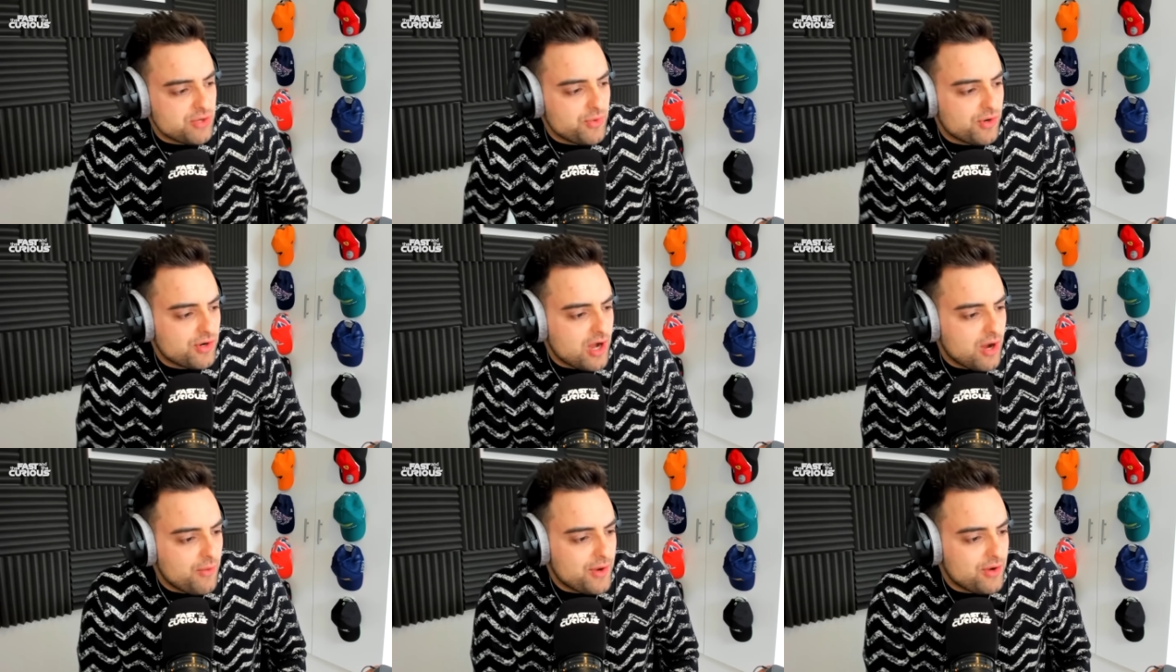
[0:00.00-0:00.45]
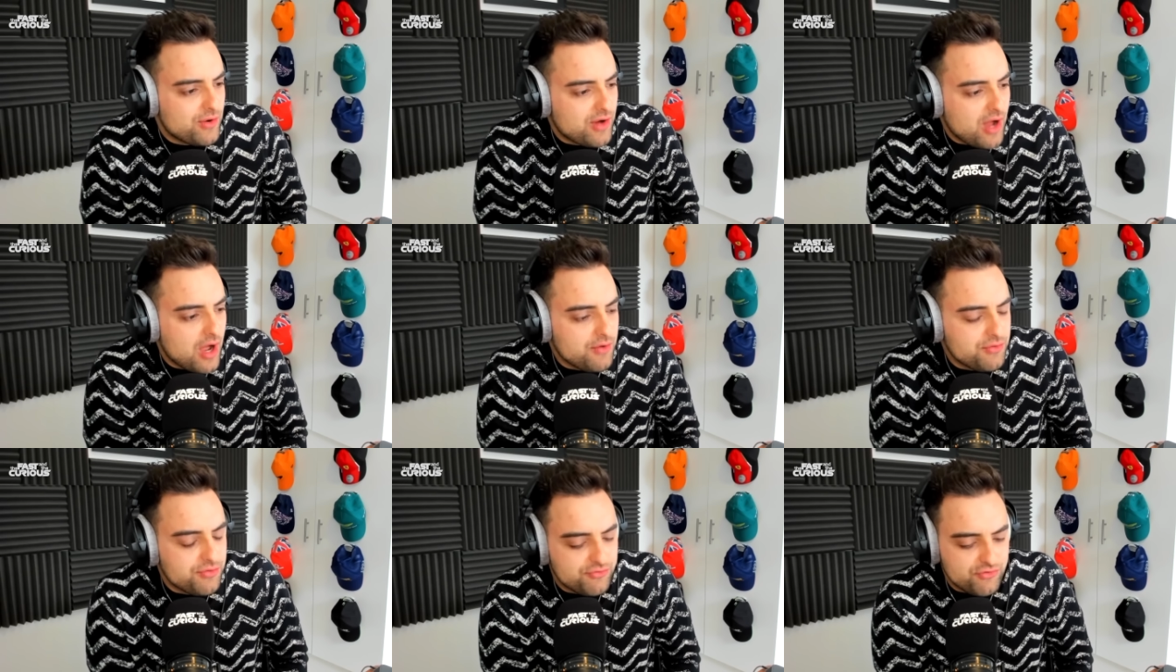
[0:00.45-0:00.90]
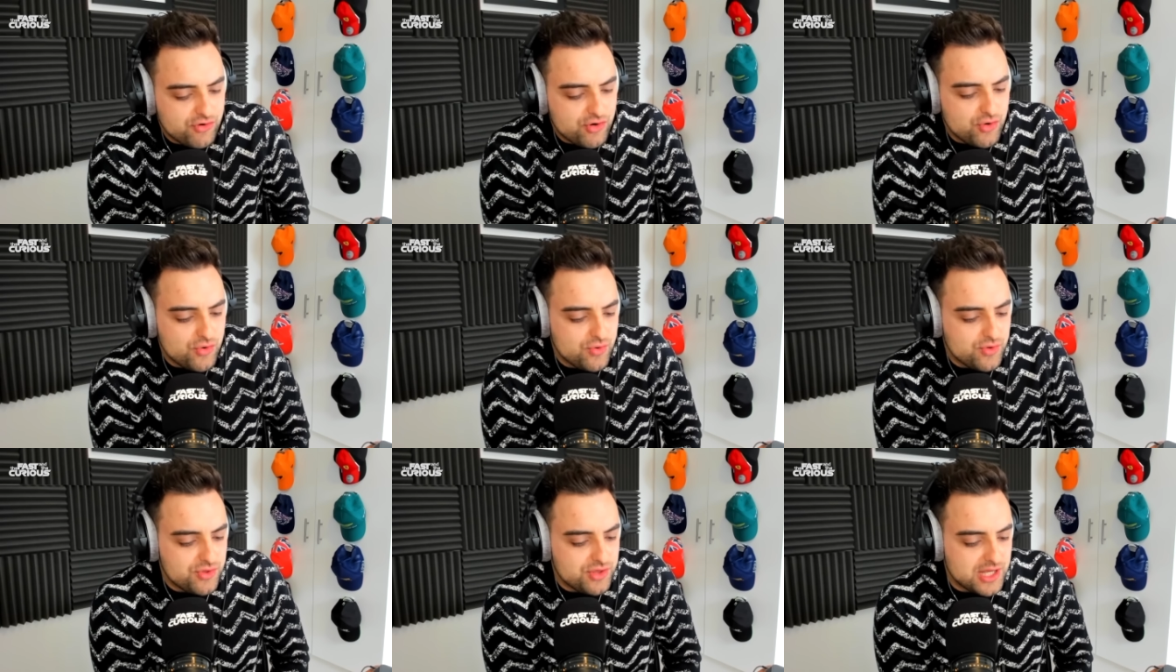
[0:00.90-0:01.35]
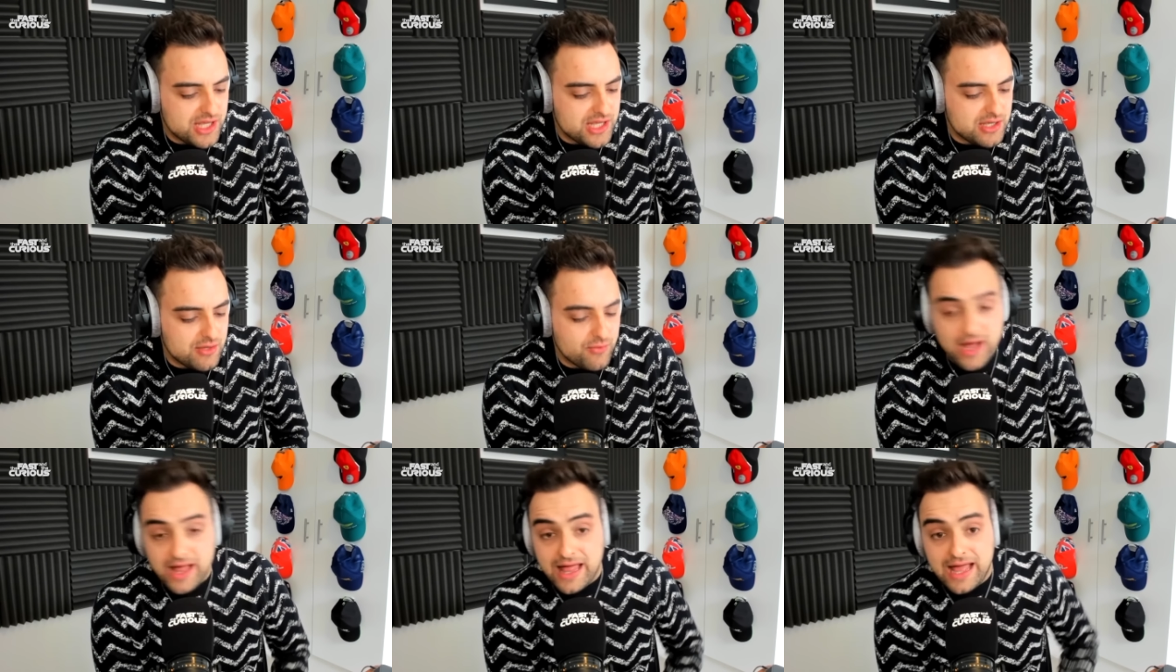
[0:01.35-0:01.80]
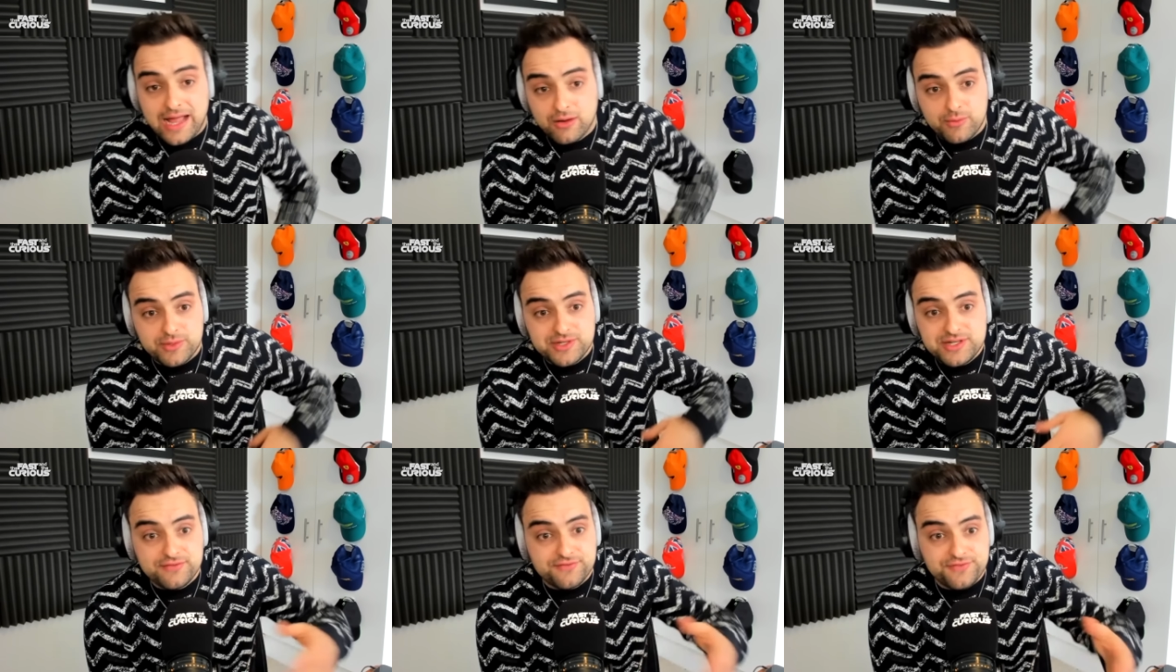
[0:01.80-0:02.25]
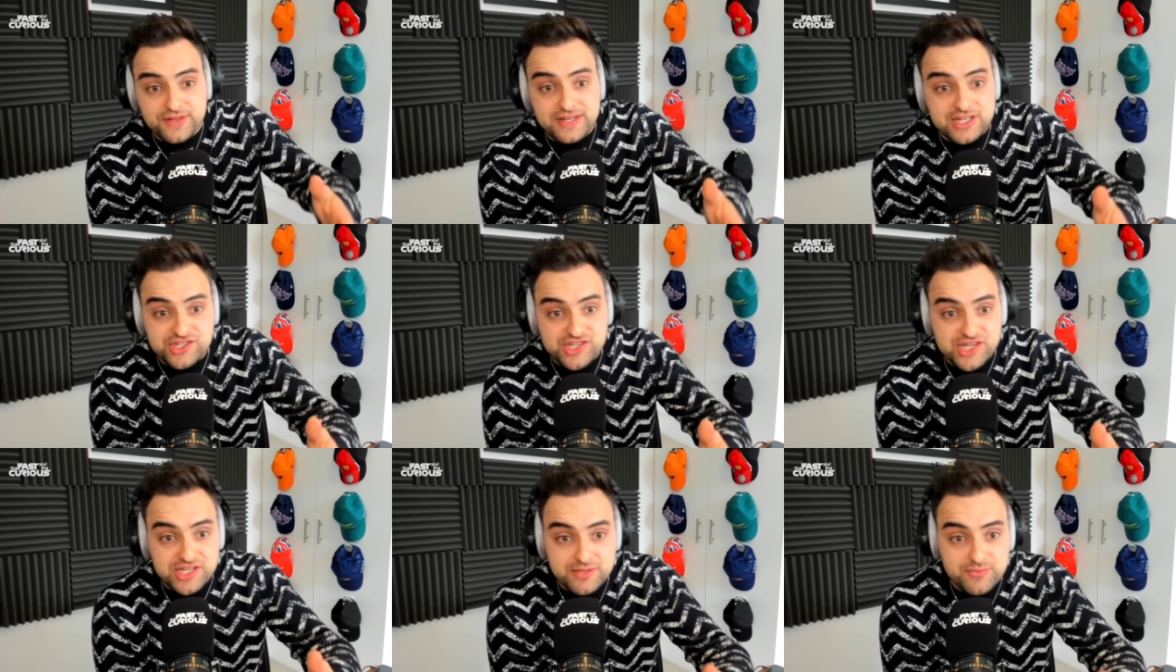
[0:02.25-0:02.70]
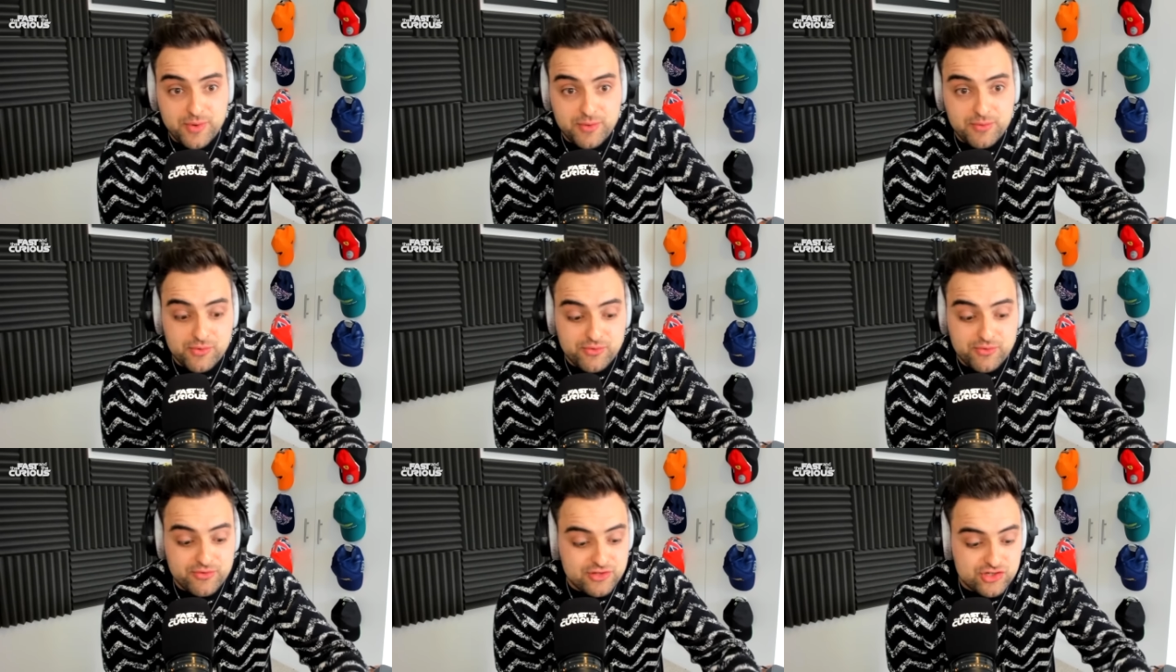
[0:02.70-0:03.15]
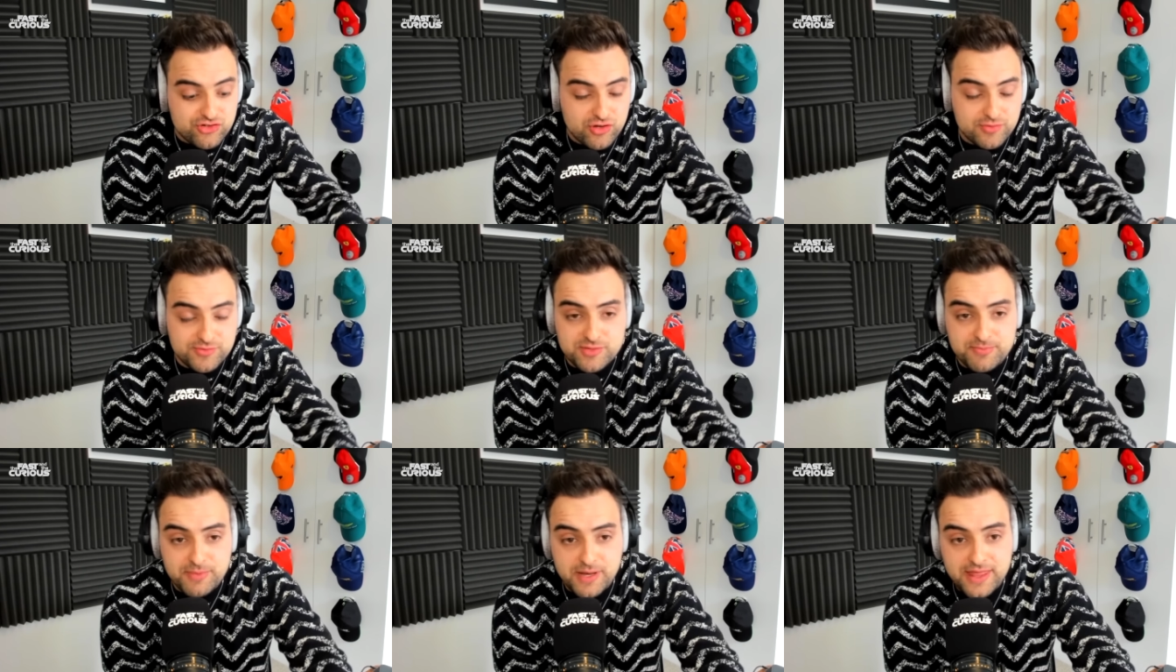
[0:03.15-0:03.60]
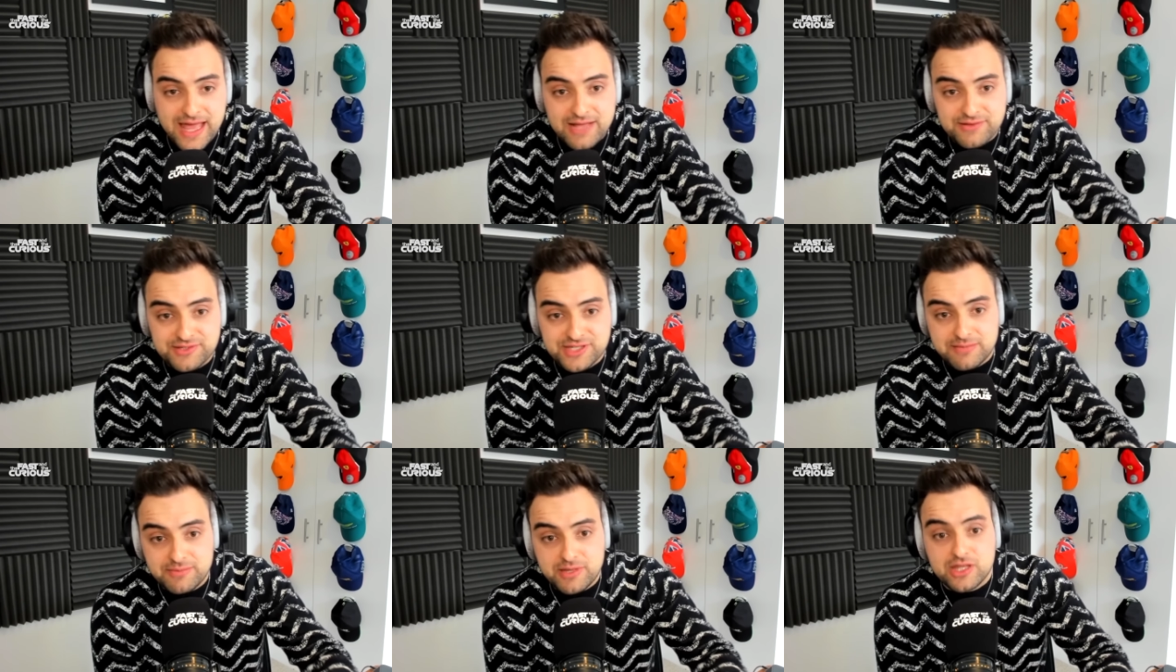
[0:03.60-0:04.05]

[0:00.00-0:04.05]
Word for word: We'll go, we'll go through the. Well, hang on, we didn't finish it, did we? We were interrupted by the housekeeper.